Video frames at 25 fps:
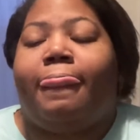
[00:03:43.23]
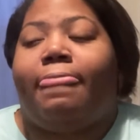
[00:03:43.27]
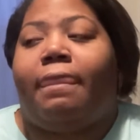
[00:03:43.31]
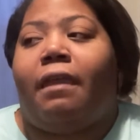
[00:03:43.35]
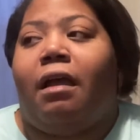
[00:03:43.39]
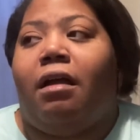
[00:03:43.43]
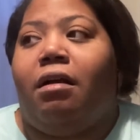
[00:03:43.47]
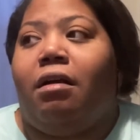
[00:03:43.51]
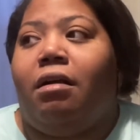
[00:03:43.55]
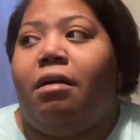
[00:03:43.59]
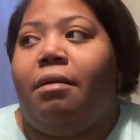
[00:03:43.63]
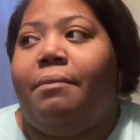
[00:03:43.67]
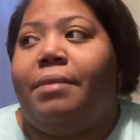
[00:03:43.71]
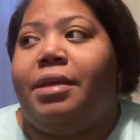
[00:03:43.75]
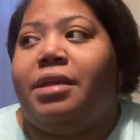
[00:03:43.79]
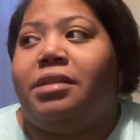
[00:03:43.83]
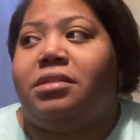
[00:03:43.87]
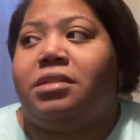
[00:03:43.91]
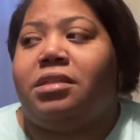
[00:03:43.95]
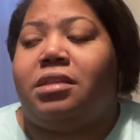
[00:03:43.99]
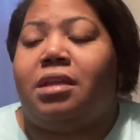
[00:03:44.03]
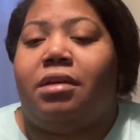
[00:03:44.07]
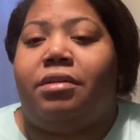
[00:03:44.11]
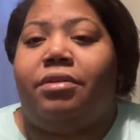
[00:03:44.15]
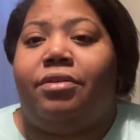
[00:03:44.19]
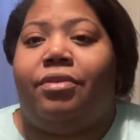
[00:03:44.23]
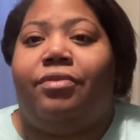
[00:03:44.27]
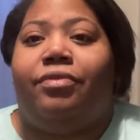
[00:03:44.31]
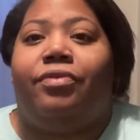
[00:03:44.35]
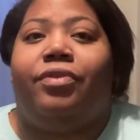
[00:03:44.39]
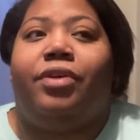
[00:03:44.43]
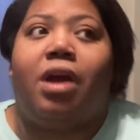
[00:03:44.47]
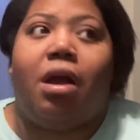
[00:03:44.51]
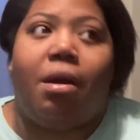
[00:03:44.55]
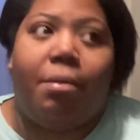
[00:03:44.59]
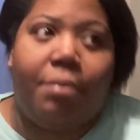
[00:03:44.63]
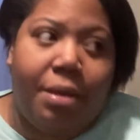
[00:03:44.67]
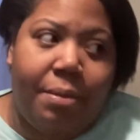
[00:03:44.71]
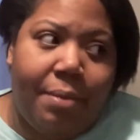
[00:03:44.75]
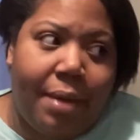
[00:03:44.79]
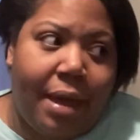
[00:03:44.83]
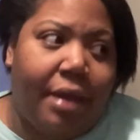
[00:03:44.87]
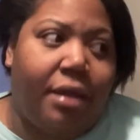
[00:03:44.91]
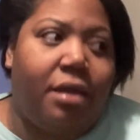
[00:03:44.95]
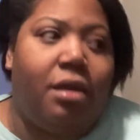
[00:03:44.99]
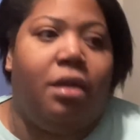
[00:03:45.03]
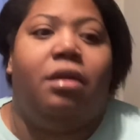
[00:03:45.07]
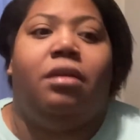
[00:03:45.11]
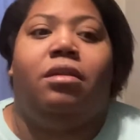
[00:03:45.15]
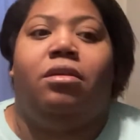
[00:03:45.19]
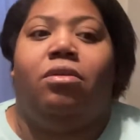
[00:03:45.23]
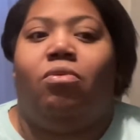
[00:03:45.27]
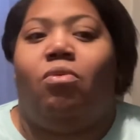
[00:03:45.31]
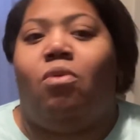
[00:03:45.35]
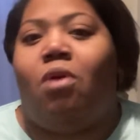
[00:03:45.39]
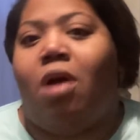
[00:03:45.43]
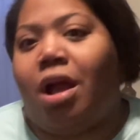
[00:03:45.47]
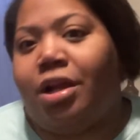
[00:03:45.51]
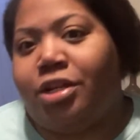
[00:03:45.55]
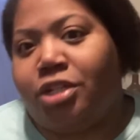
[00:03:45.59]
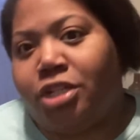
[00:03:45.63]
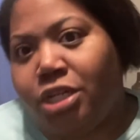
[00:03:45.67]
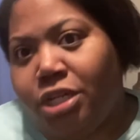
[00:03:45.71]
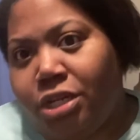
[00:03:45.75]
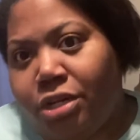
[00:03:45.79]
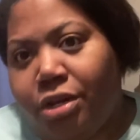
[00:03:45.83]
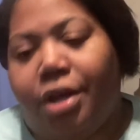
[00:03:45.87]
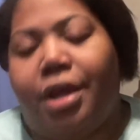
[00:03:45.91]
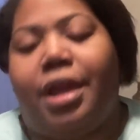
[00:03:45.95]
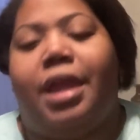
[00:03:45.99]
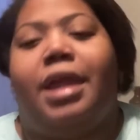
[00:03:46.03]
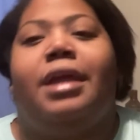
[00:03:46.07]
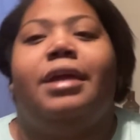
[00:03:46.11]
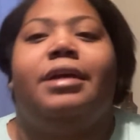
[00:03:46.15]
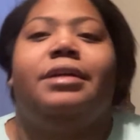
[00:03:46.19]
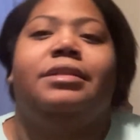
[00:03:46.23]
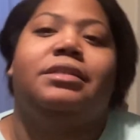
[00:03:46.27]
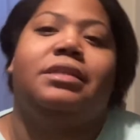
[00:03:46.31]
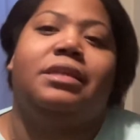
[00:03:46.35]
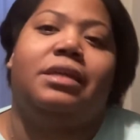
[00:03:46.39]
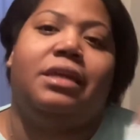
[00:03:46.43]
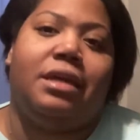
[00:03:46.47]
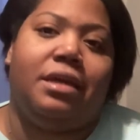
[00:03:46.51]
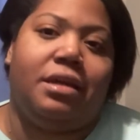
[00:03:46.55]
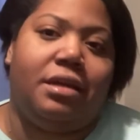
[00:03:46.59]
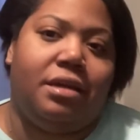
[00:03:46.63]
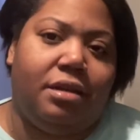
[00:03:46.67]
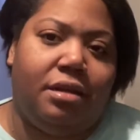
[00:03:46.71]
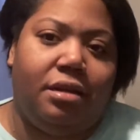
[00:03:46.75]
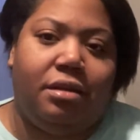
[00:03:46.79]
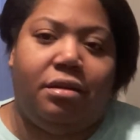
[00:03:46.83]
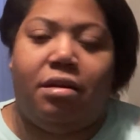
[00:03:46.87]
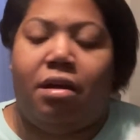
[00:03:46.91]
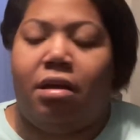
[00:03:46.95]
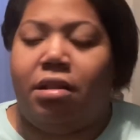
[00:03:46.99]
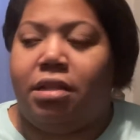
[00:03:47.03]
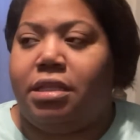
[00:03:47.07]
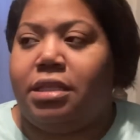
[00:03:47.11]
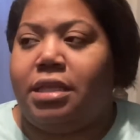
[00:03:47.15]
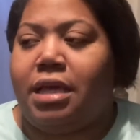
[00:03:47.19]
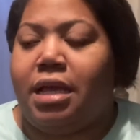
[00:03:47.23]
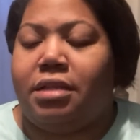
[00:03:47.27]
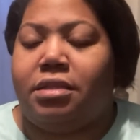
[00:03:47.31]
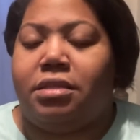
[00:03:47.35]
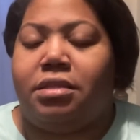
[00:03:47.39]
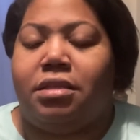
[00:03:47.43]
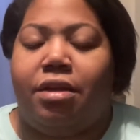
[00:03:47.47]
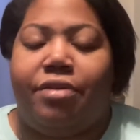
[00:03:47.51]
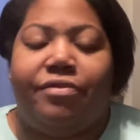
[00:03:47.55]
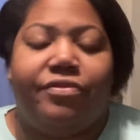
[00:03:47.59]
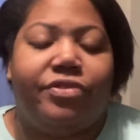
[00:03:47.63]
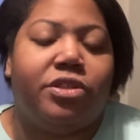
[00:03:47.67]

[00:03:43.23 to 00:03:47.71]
instead of coming back in and washing your hands again and all of that stuff,